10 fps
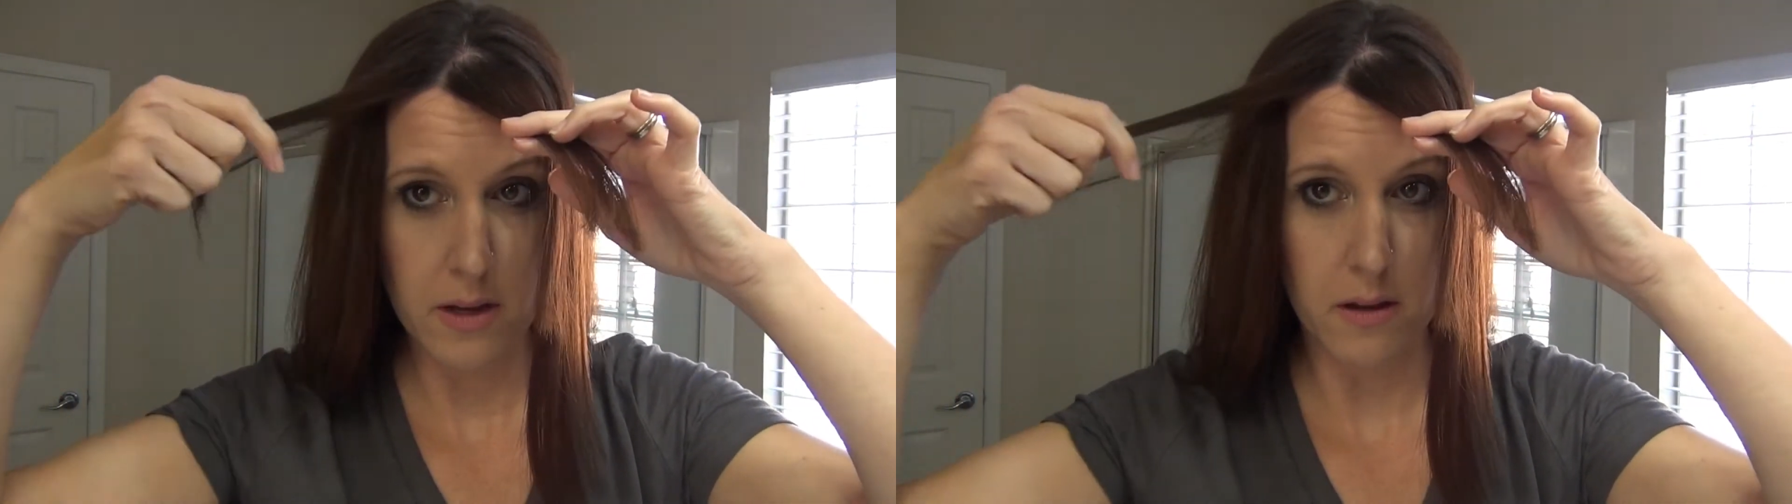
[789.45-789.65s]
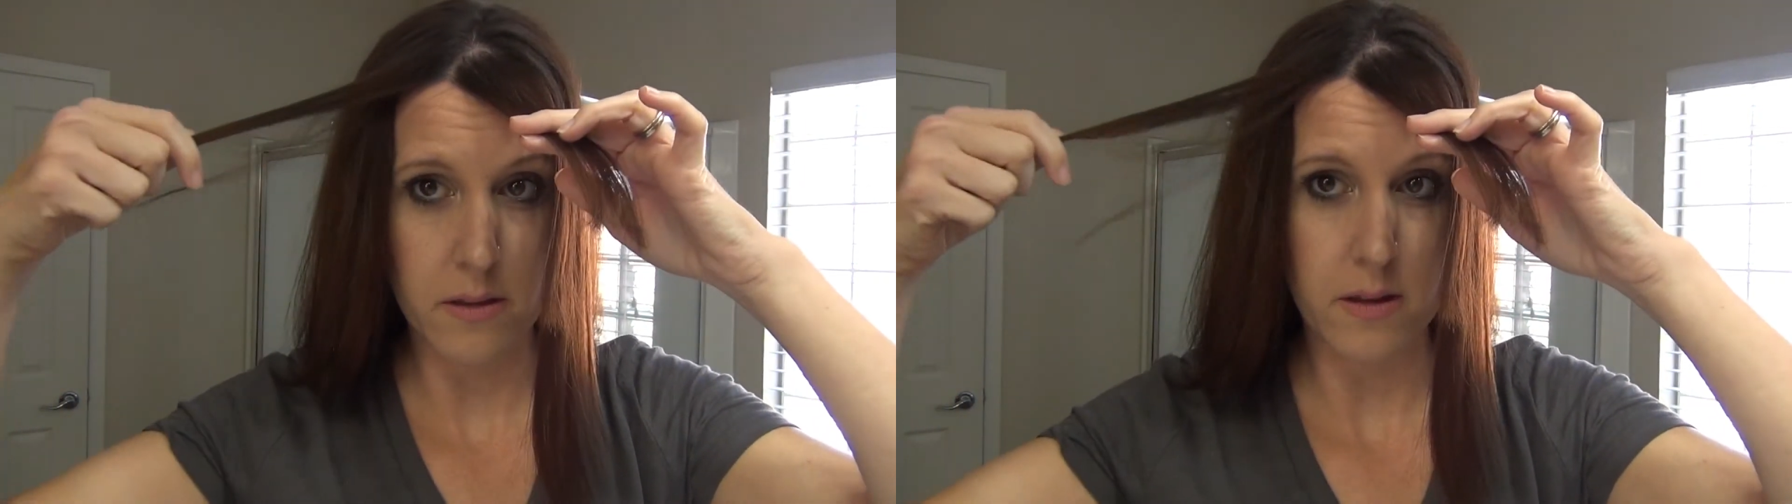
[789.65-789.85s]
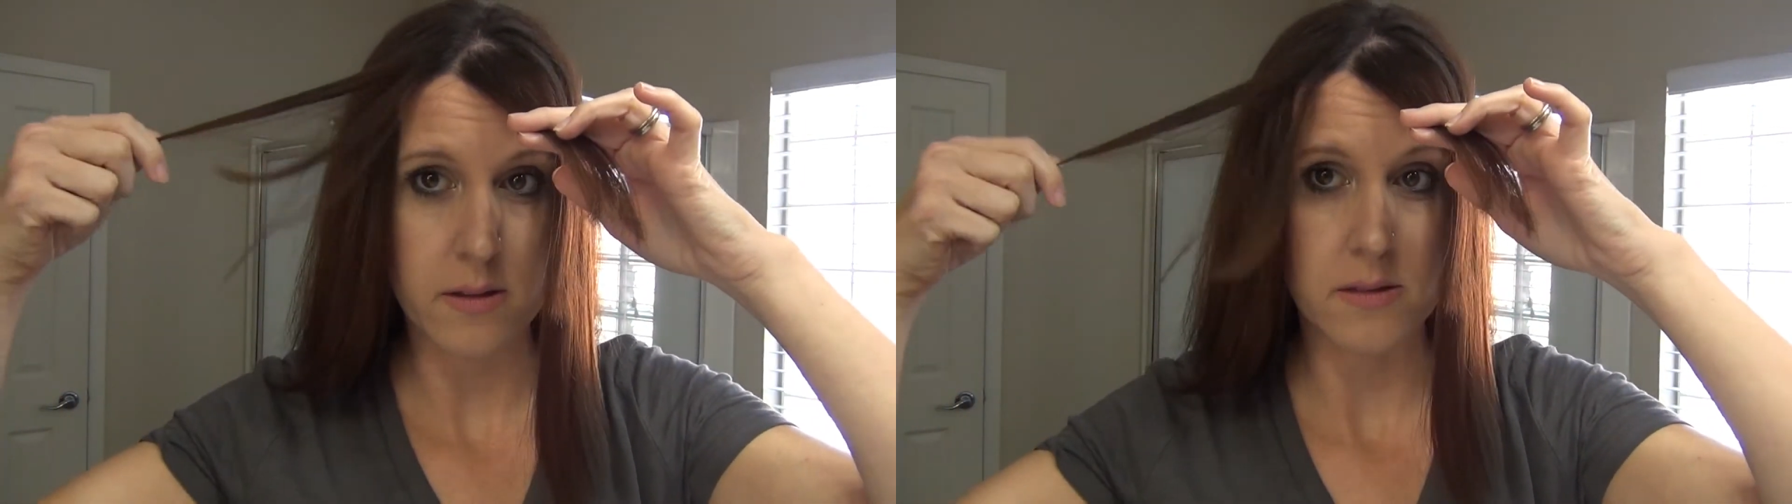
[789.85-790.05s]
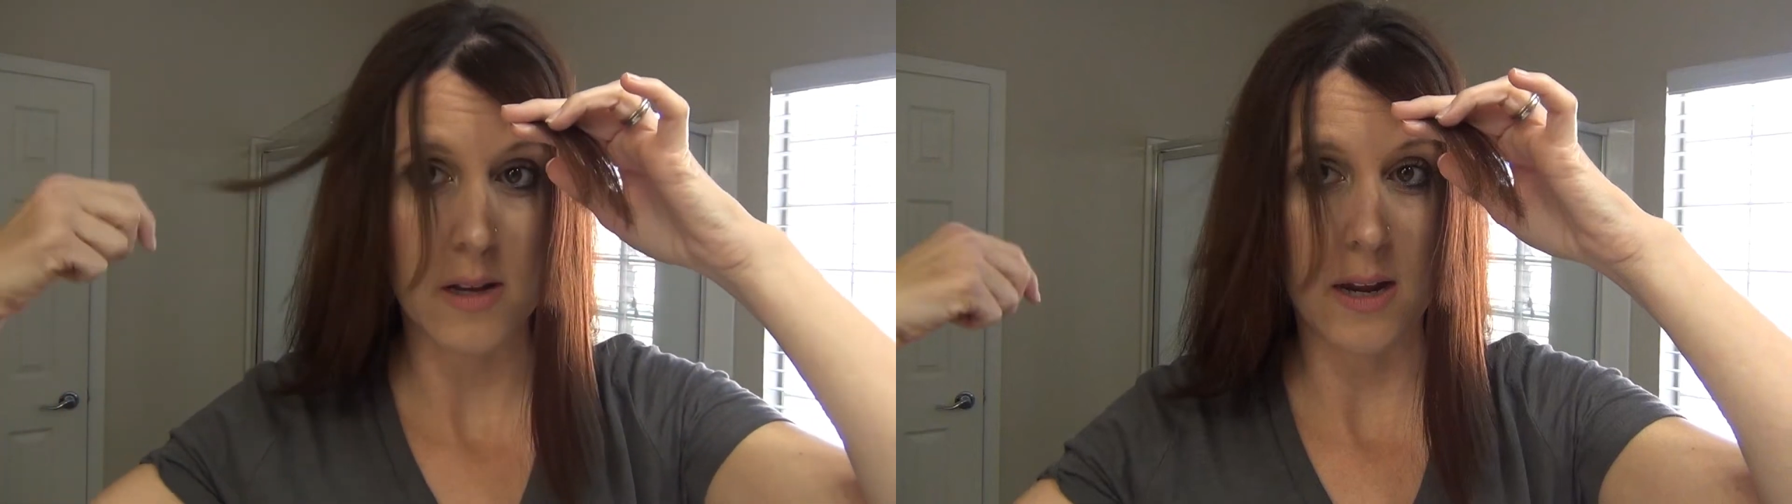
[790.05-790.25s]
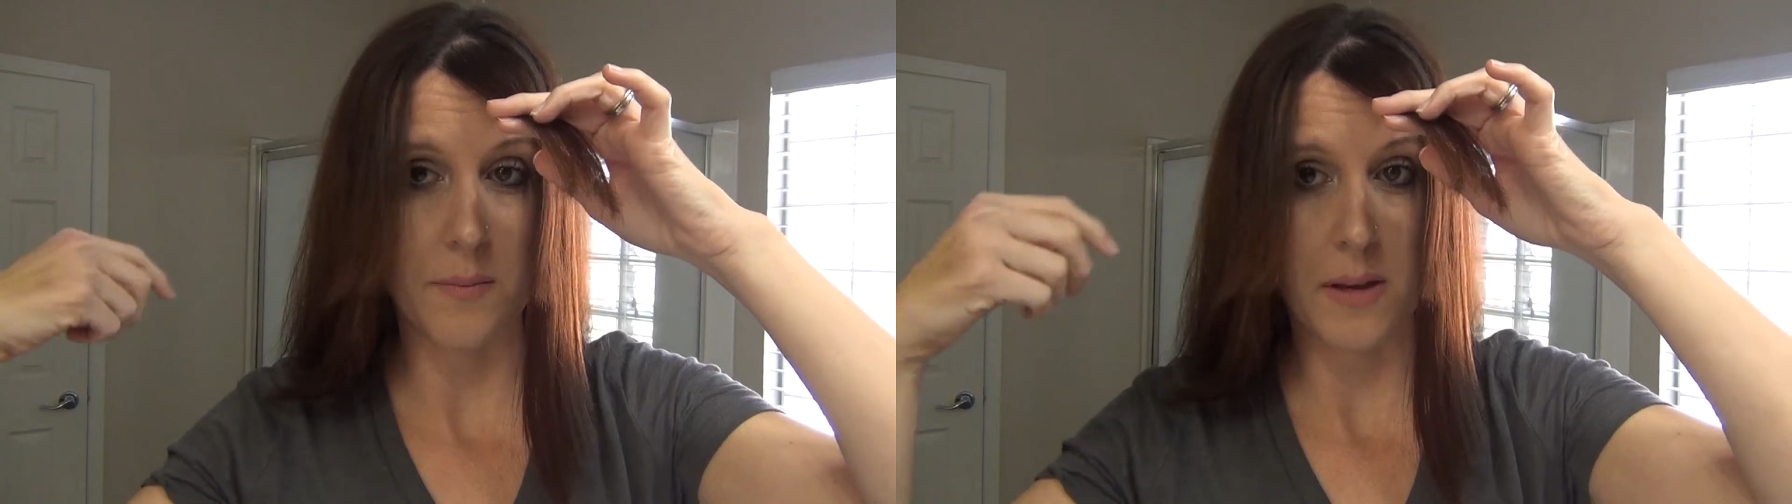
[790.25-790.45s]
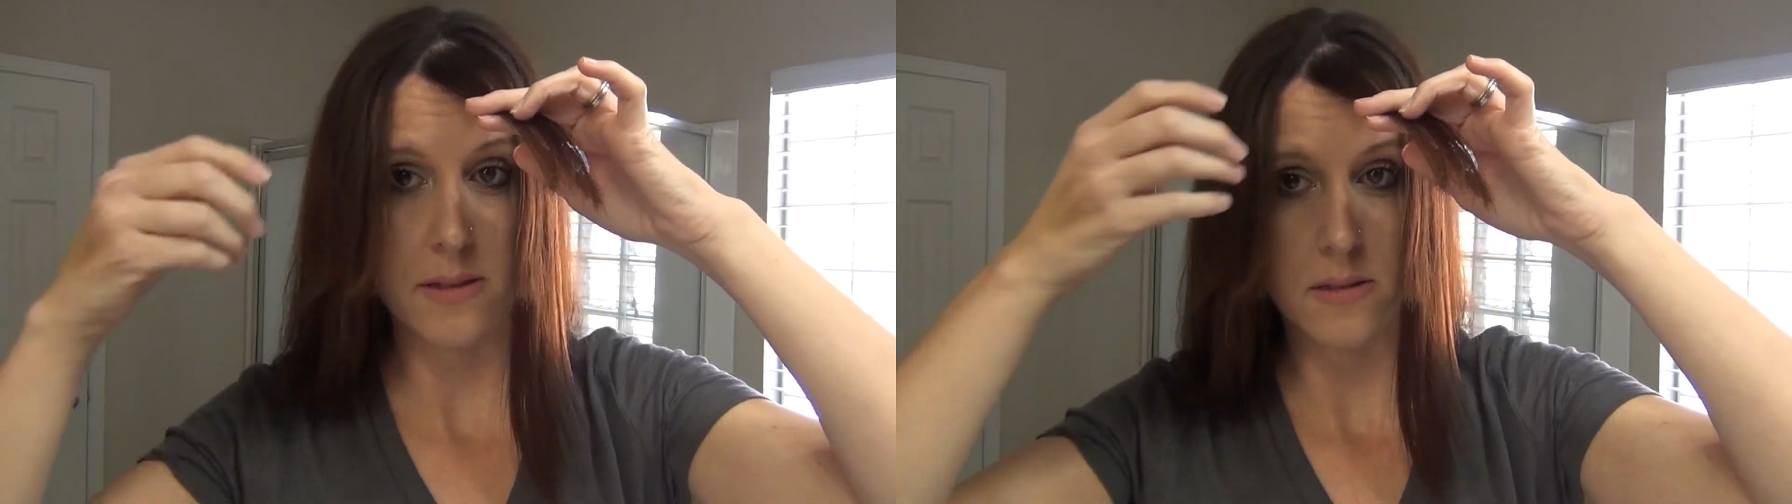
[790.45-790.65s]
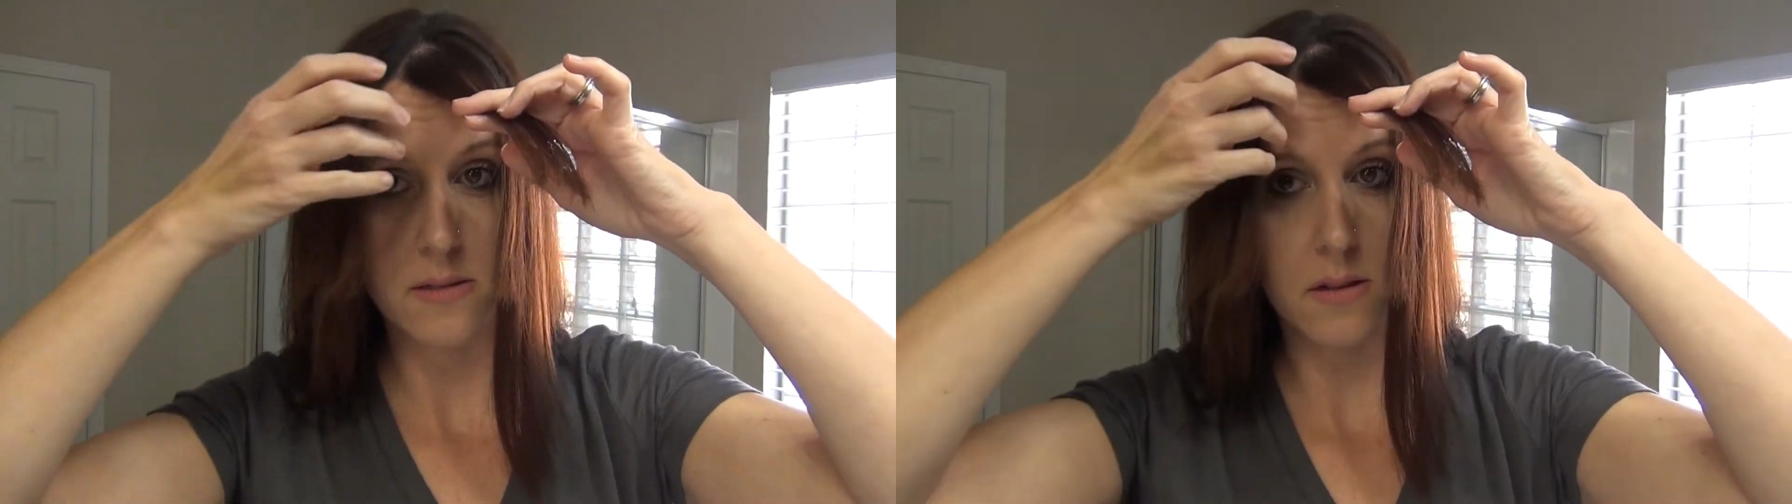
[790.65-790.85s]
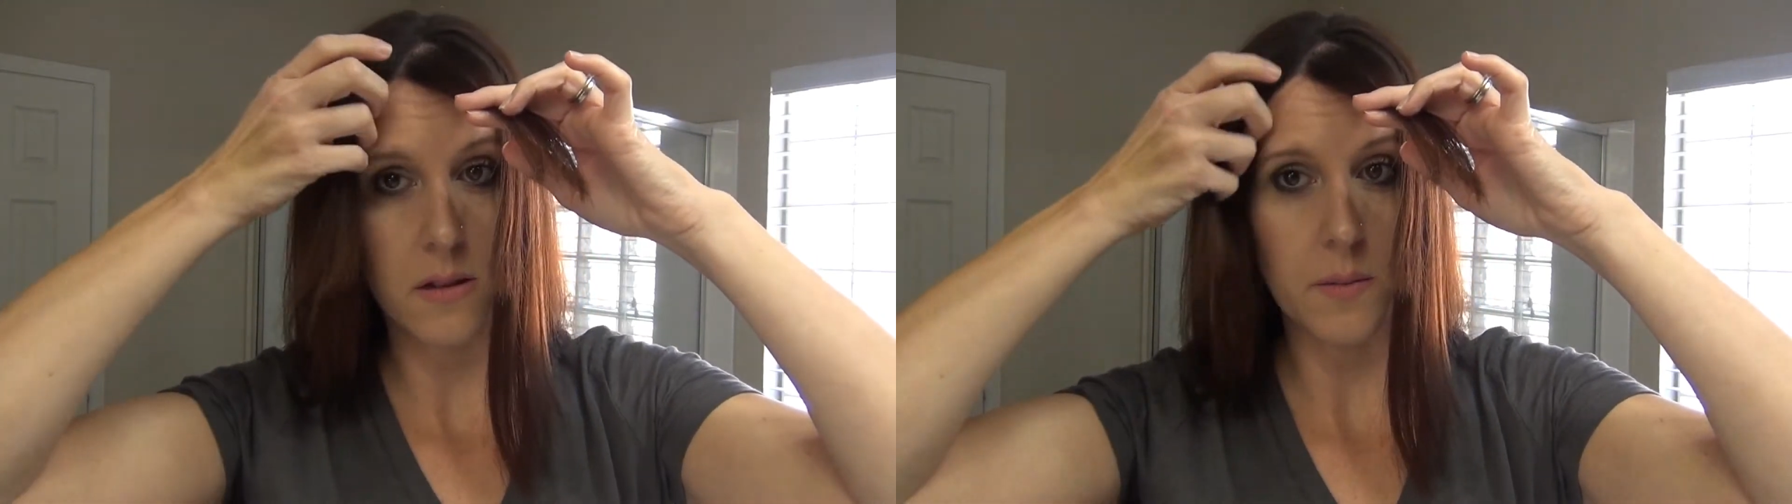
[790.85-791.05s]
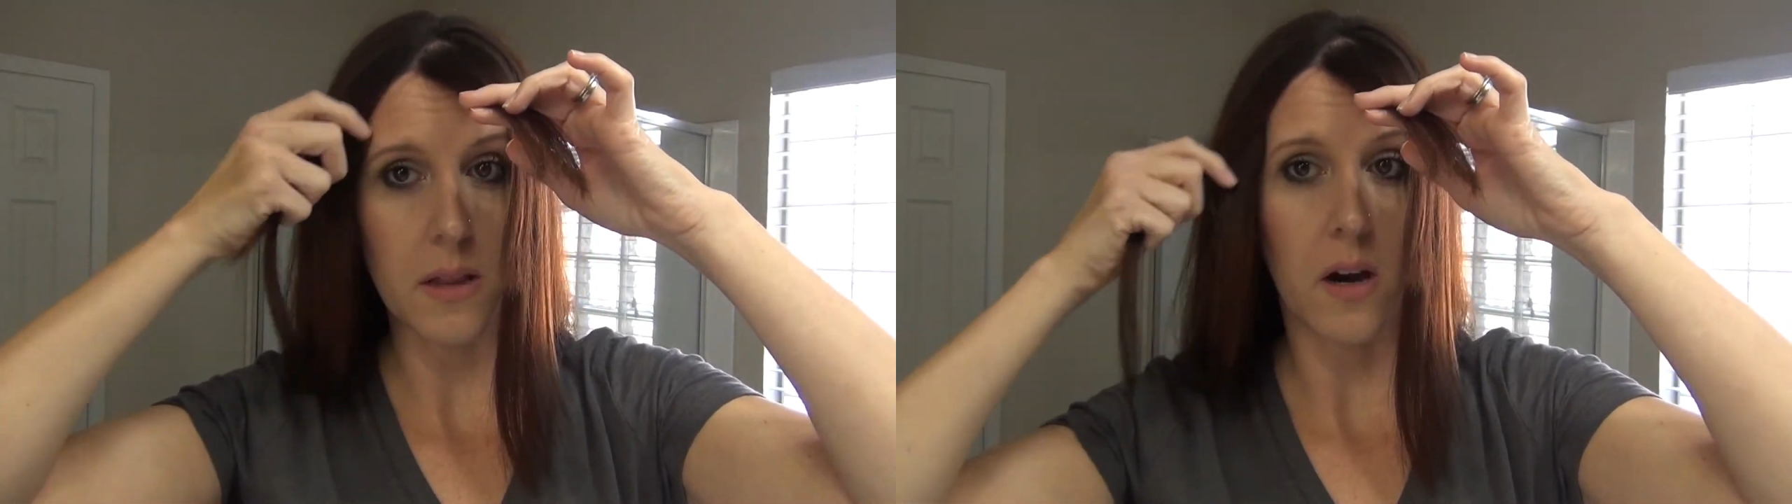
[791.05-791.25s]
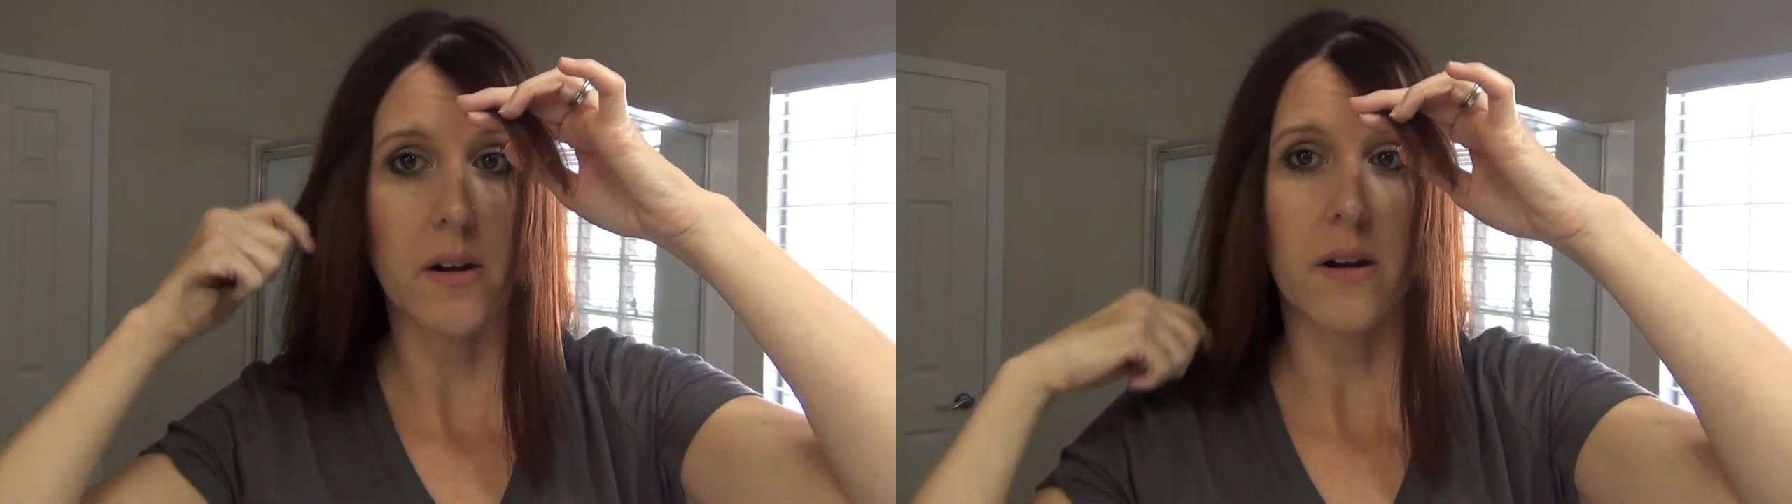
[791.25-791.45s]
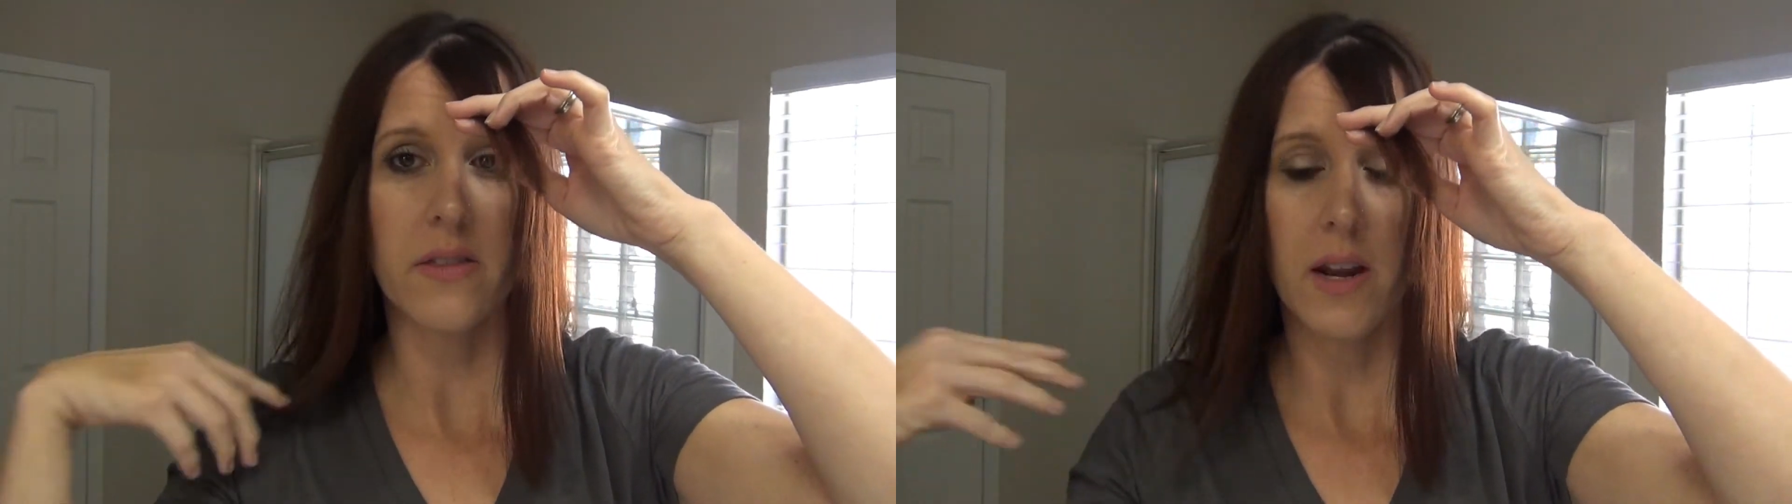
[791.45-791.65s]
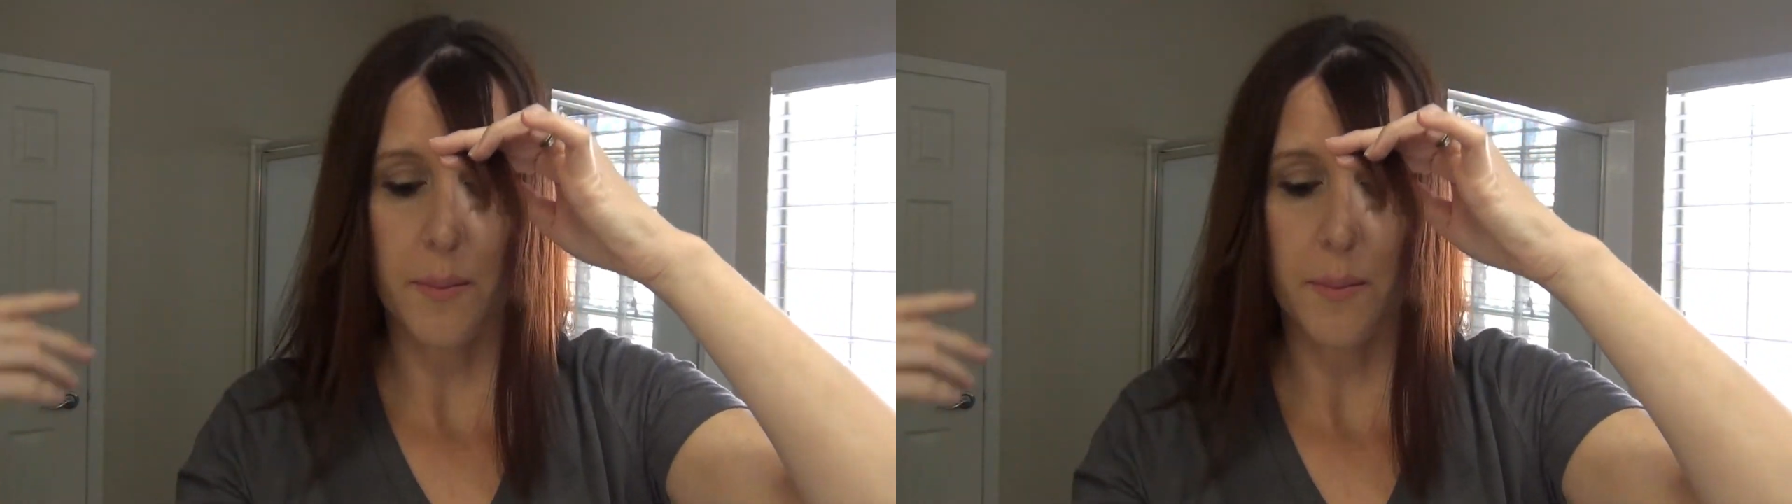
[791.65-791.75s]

all the side pieces a little bit longer, and then I